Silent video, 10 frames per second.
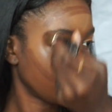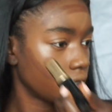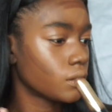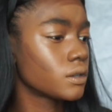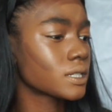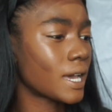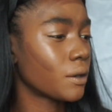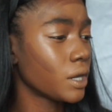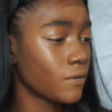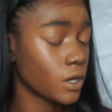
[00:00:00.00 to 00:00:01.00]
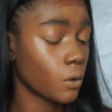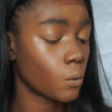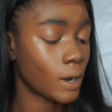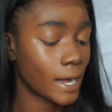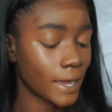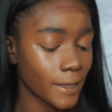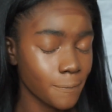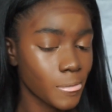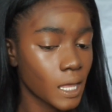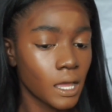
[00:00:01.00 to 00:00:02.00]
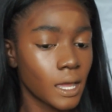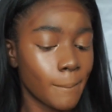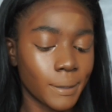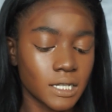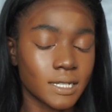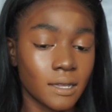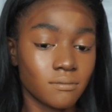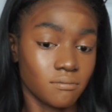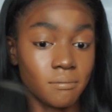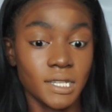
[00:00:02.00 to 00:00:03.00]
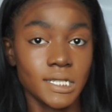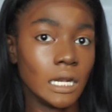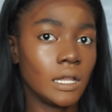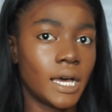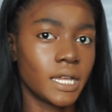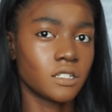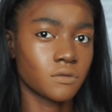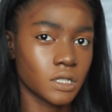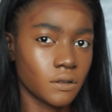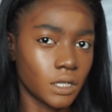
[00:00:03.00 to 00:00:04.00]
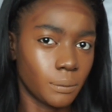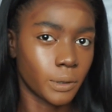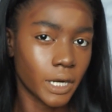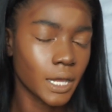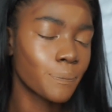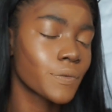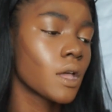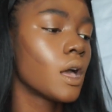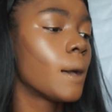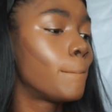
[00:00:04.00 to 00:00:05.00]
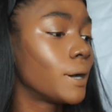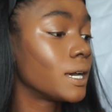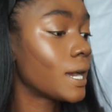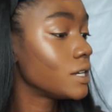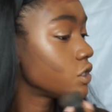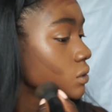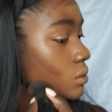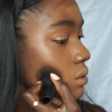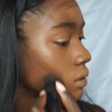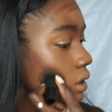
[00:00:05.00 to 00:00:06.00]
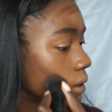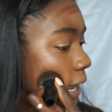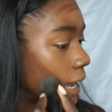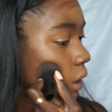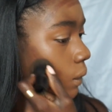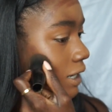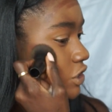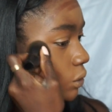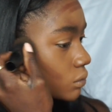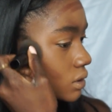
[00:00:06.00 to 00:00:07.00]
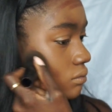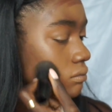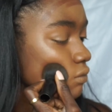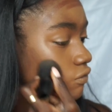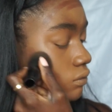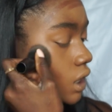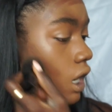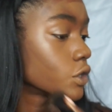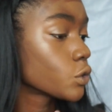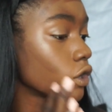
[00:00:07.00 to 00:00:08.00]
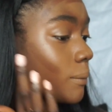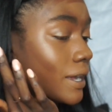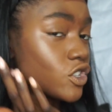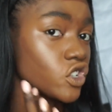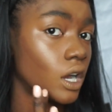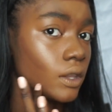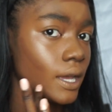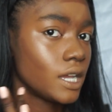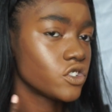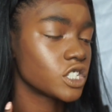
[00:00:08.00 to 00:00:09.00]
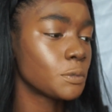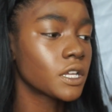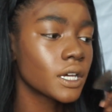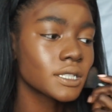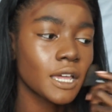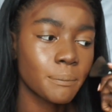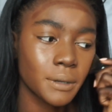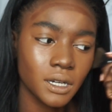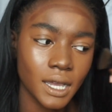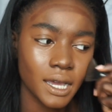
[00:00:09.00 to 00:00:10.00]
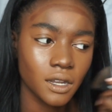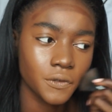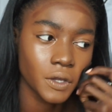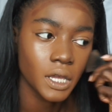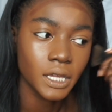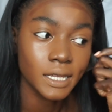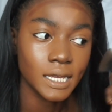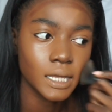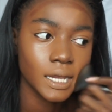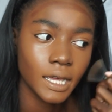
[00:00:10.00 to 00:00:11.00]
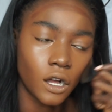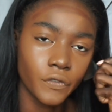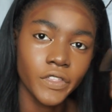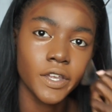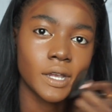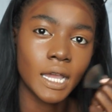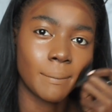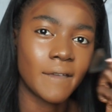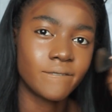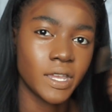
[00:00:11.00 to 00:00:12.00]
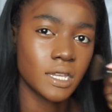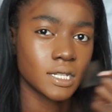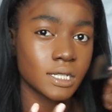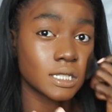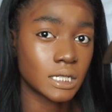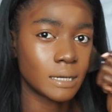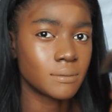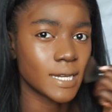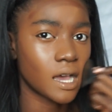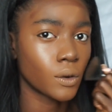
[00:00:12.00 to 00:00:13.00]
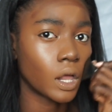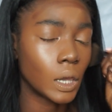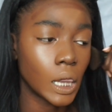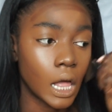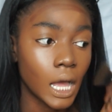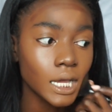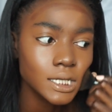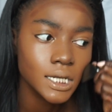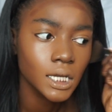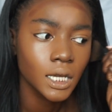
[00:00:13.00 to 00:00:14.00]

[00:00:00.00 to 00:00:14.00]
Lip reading: videos. I don't even know why, because I miss it a lot. It's really, really pretty. But I do now, I don't contour my jawline just because I've been kind of eating healthier and my face has slimmed down a lot,